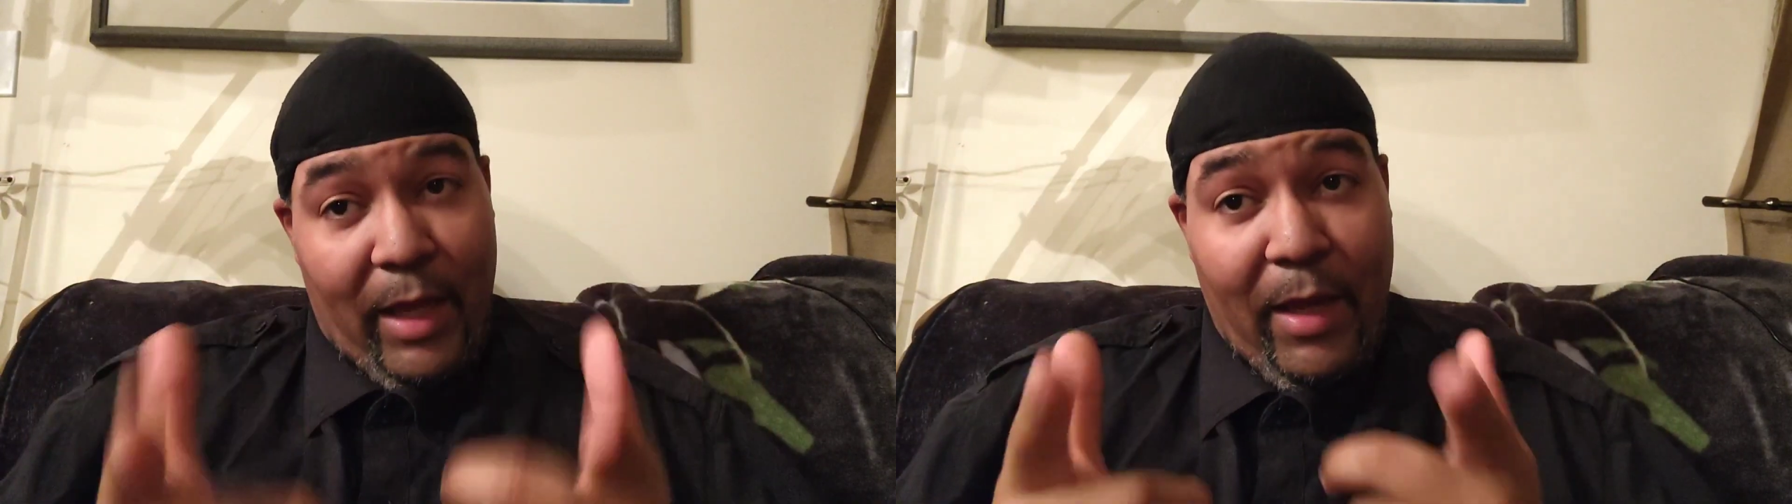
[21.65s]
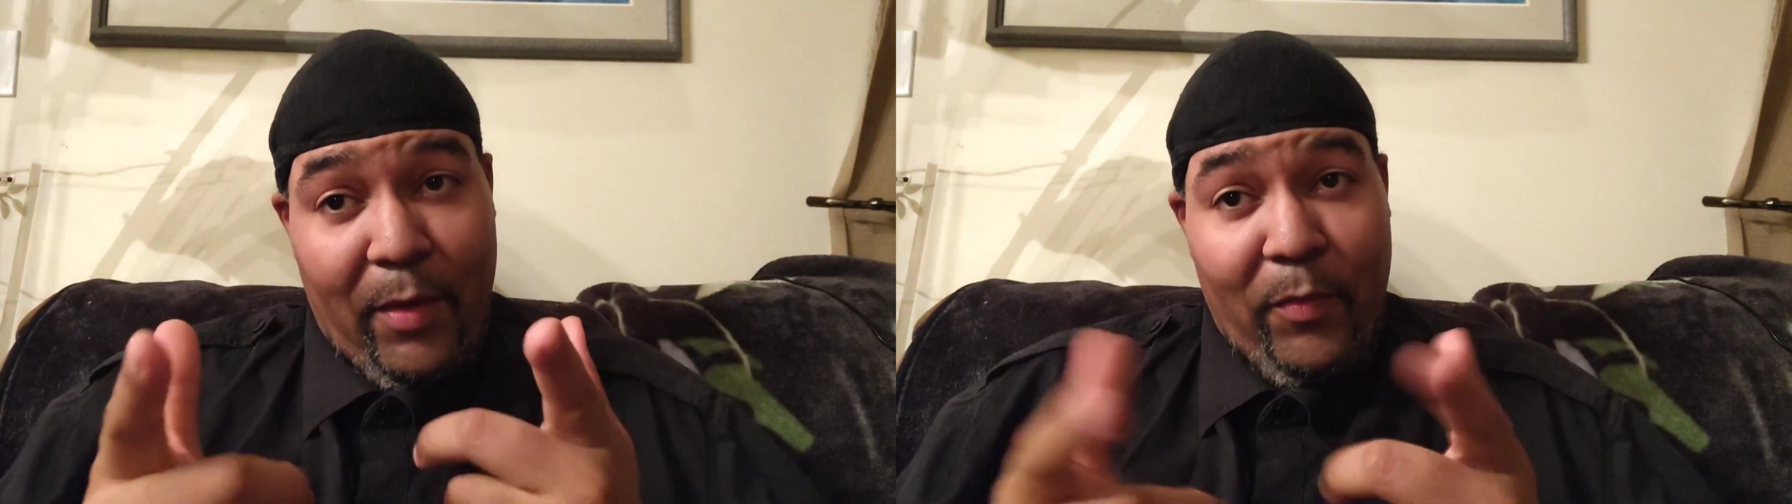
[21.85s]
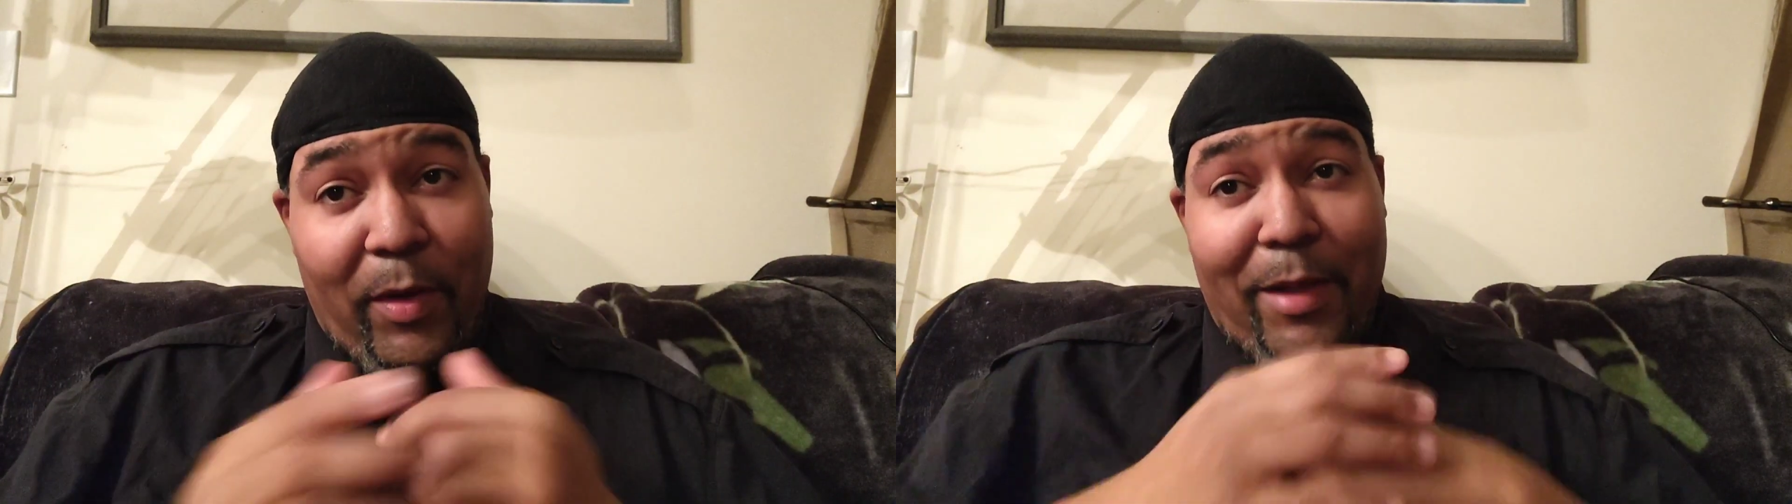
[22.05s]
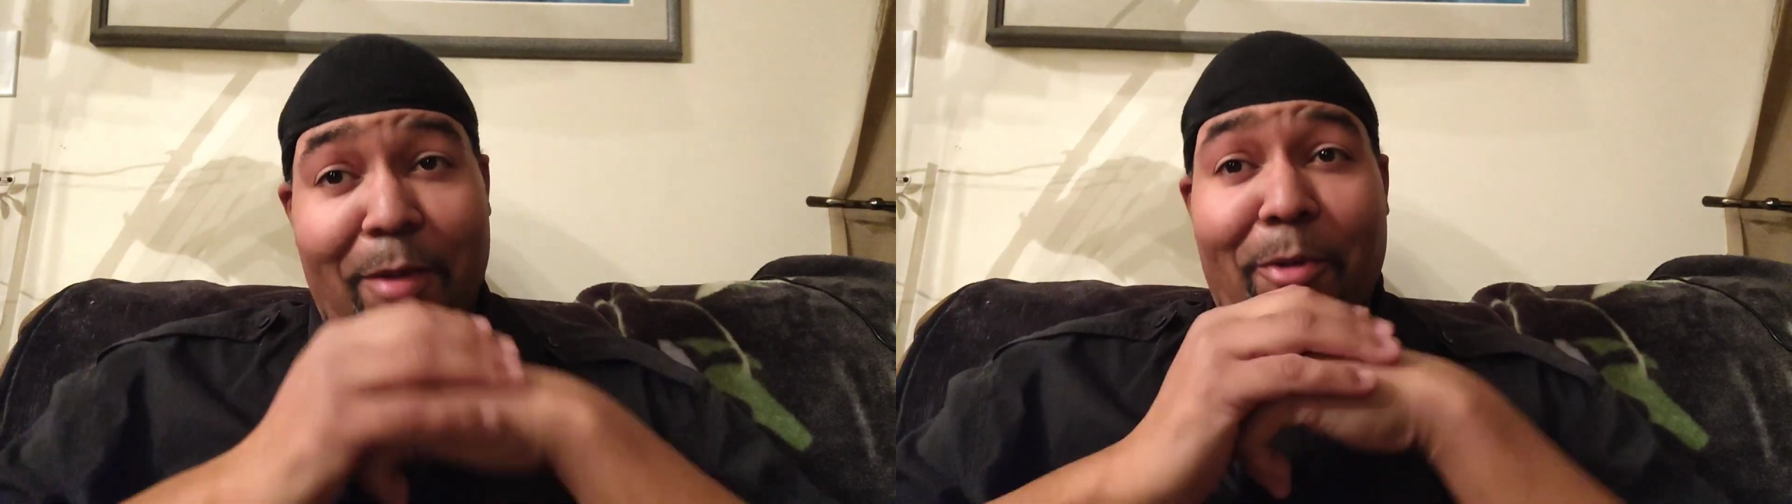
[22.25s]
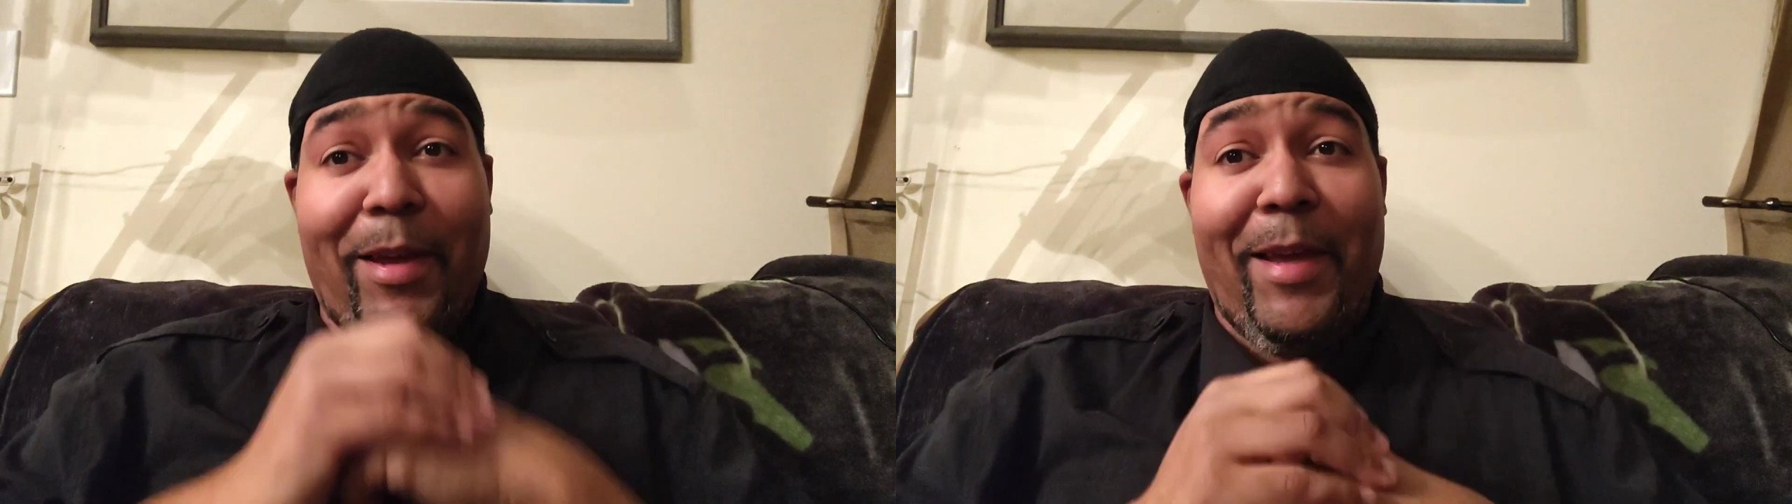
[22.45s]
and
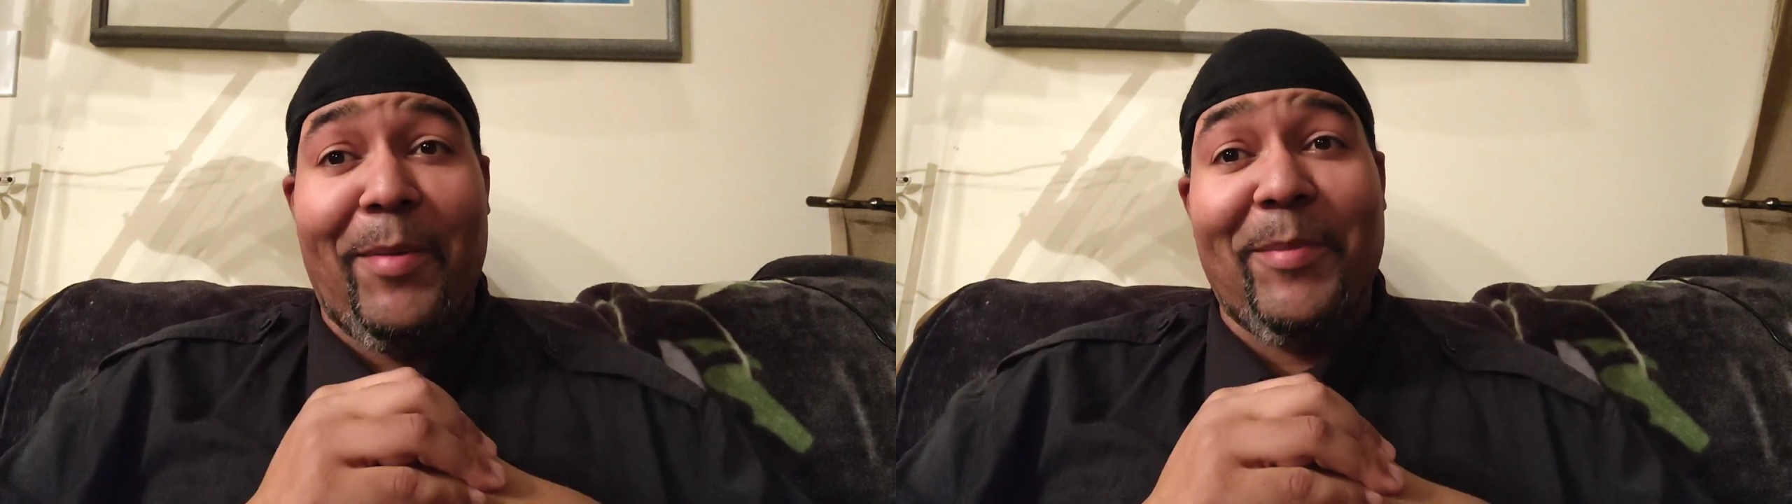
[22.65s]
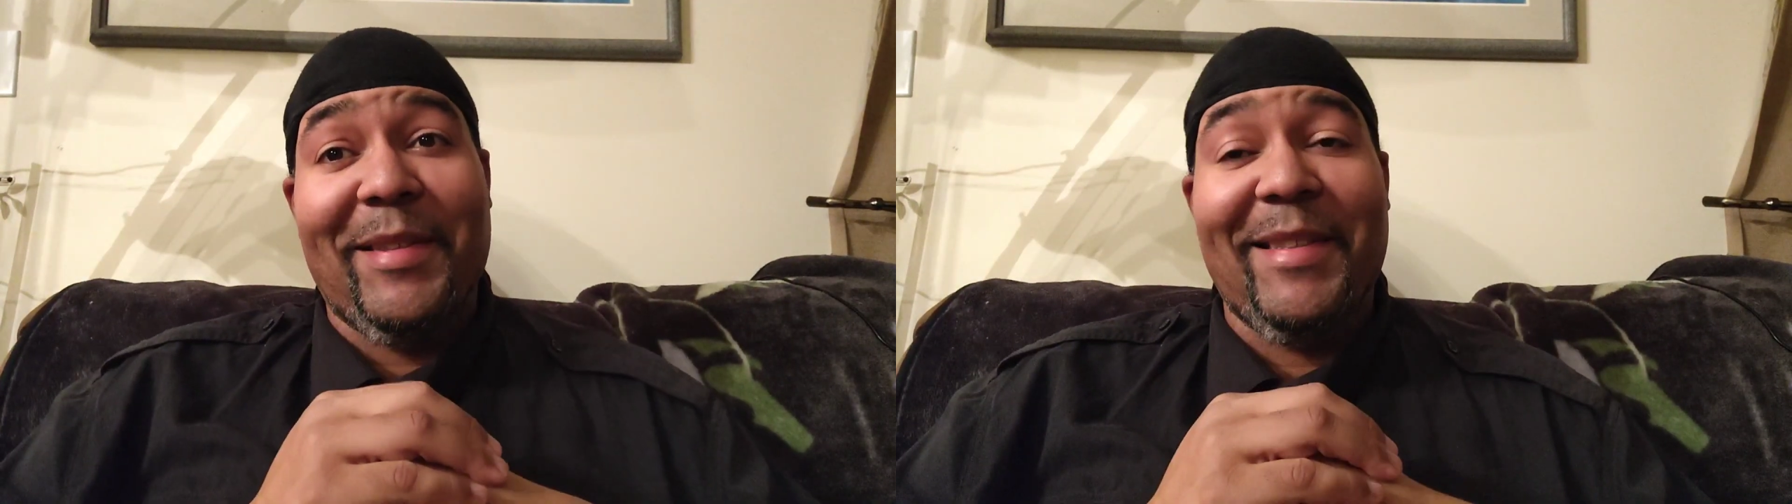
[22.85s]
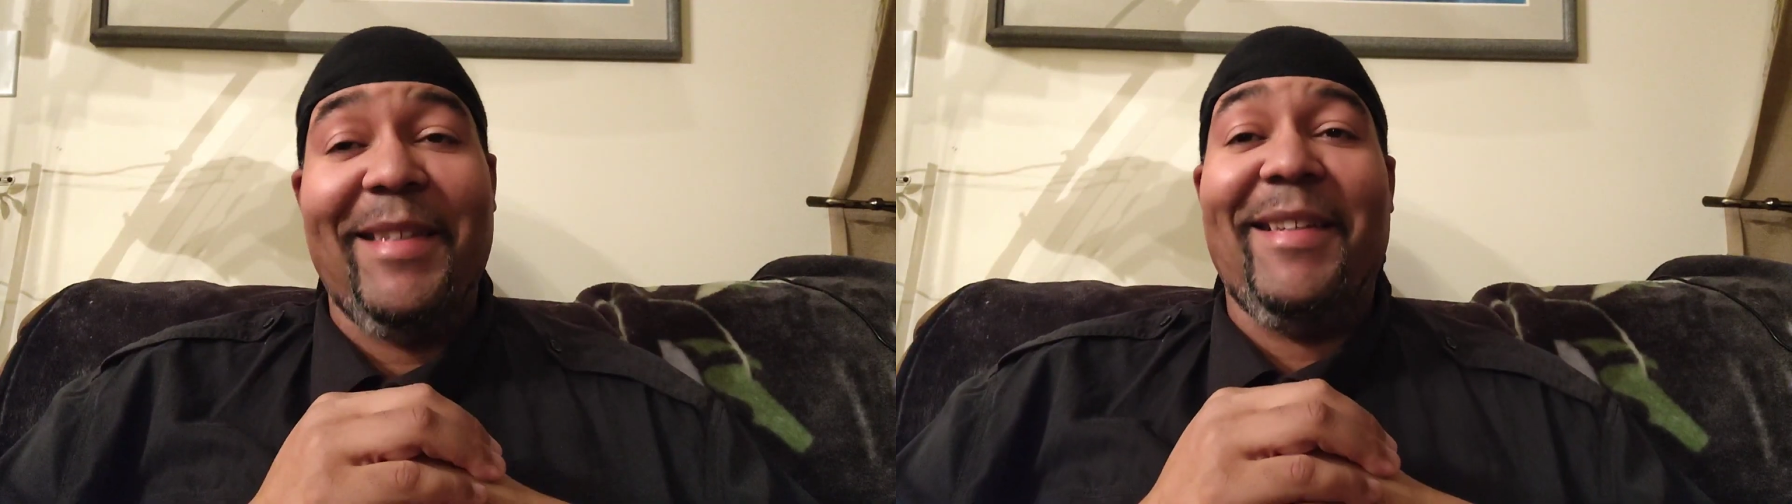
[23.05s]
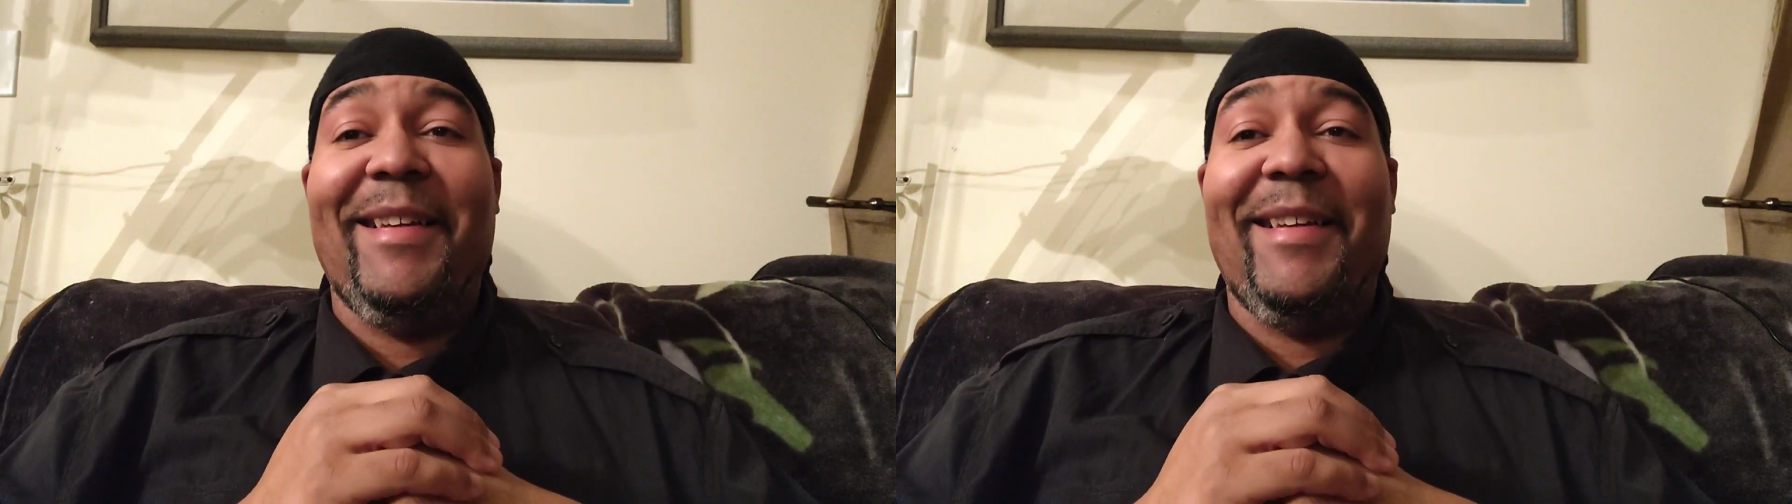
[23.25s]
video games.